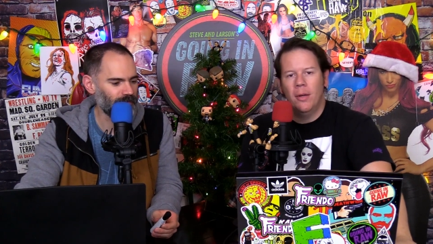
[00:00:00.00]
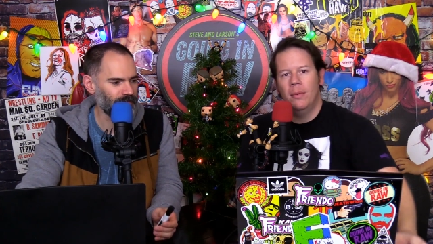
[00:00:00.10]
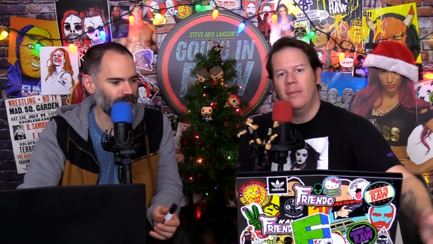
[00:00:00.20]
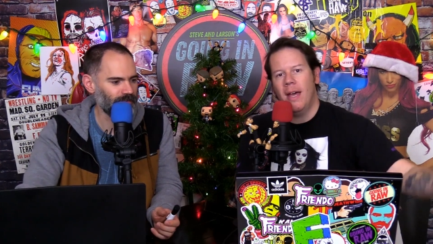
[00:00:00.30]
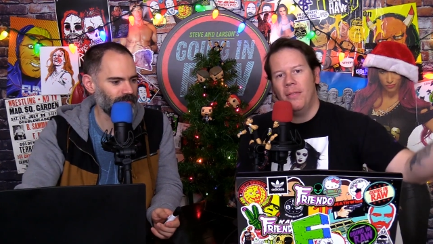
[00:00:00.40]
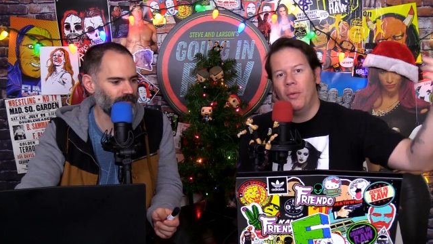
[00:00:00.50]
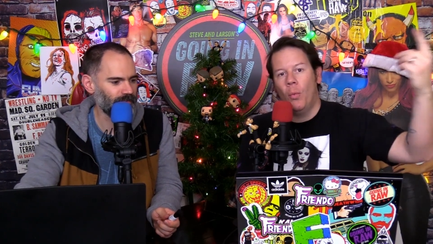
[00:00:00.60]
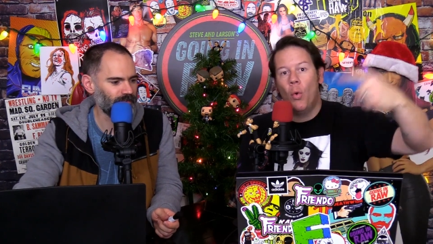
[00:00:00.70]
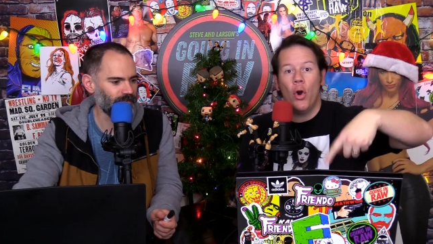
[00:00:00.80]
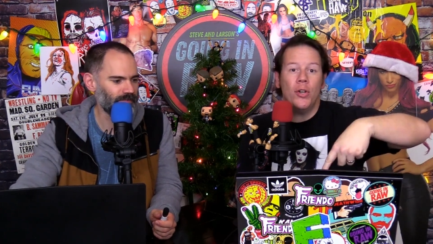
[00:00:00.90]
Speaker 1: We've got the
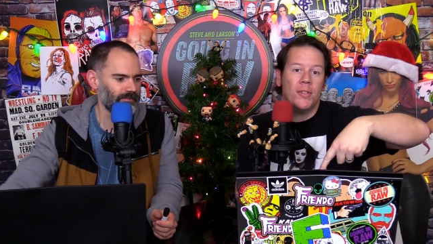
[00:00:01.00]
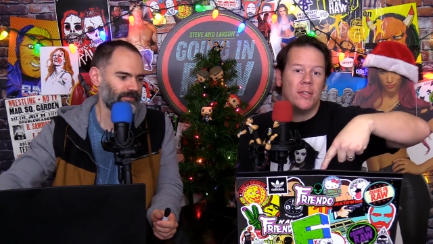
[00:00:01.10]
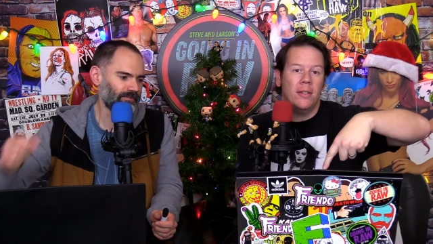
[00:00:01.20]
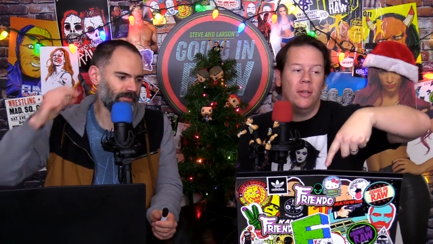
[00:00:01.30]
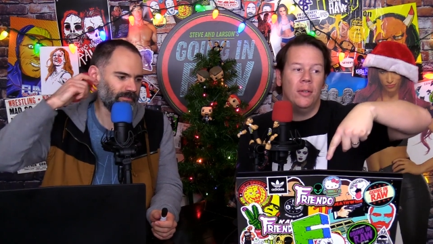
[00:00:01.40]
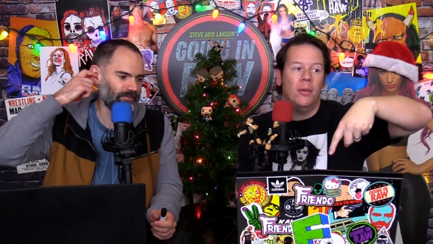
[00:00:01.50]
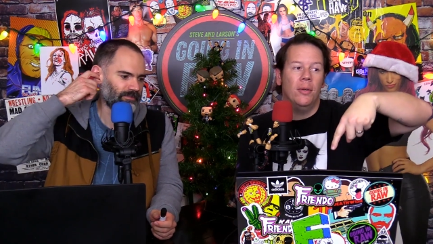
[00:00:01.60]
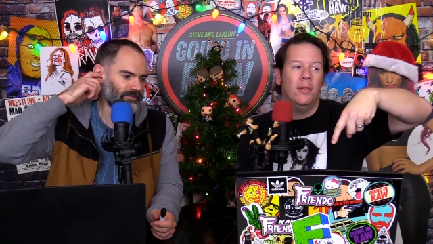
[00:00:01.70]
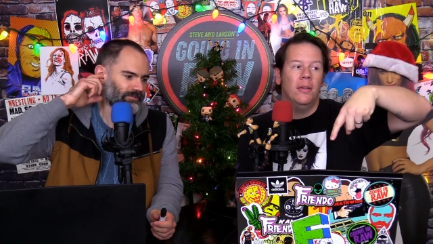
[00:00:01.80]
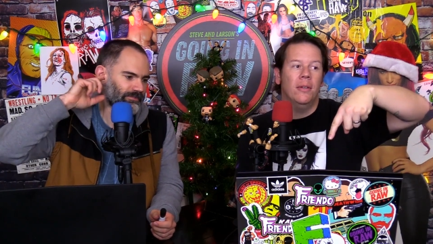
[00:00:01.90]
worst, the,
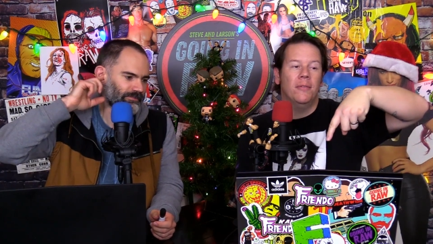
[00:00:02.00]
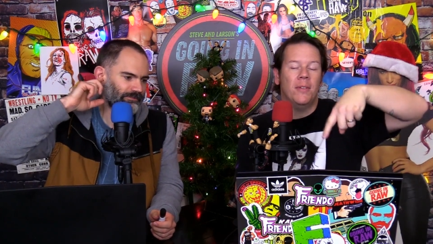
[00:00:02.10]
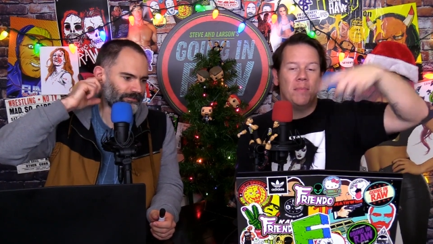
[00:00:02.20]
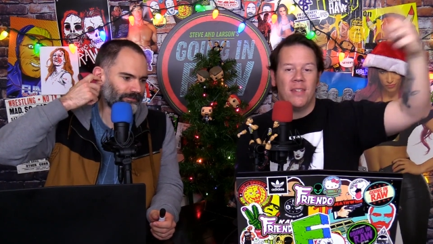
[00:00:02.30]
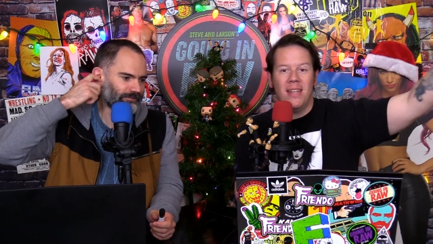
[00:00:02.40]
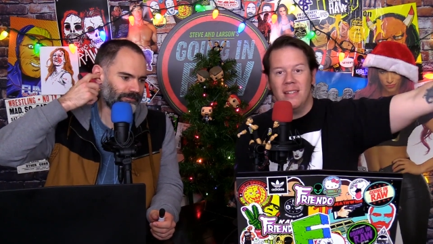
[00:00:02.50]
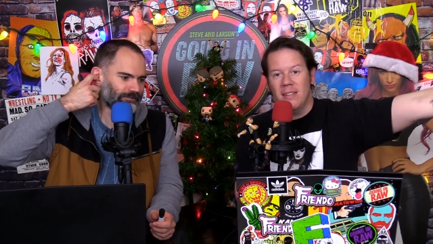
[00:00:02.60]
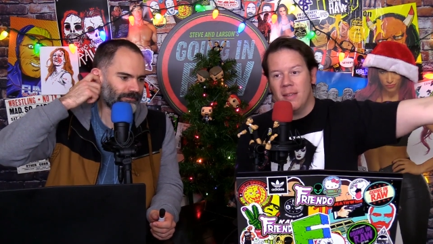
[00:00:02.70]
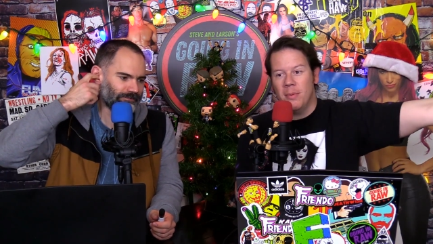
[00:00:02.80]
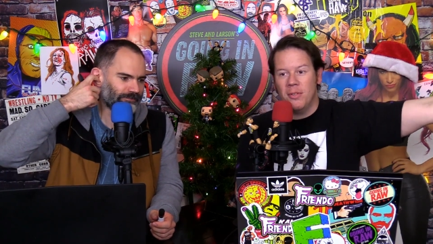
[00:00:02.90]
the, the flip side of
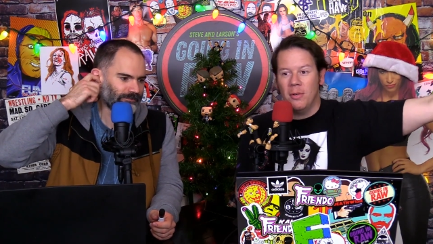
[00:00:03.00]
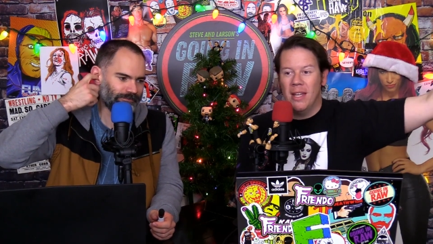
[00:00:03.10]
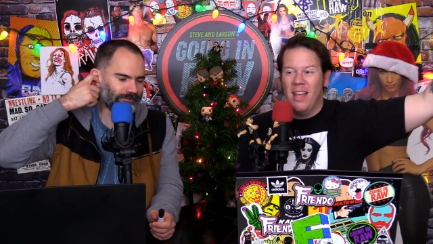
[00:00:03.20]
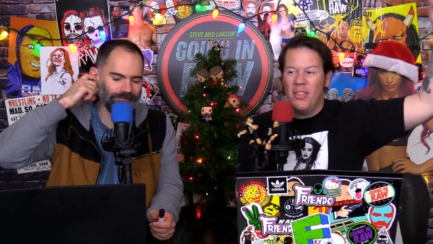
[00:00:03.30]
this episode,